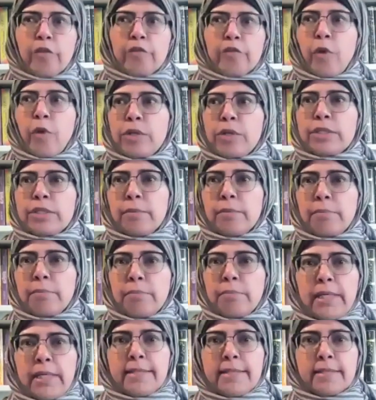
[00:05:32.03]
for
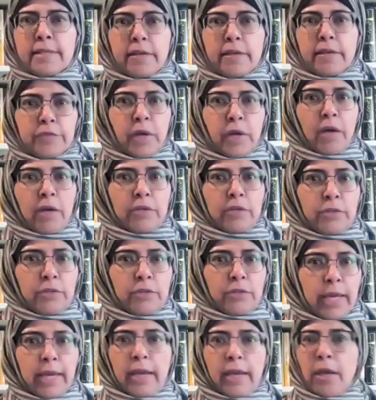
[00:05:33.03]
somebody's iftar
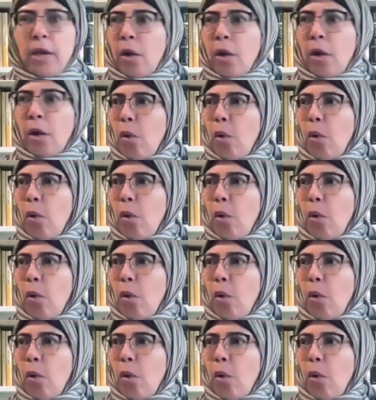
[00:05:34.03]
today,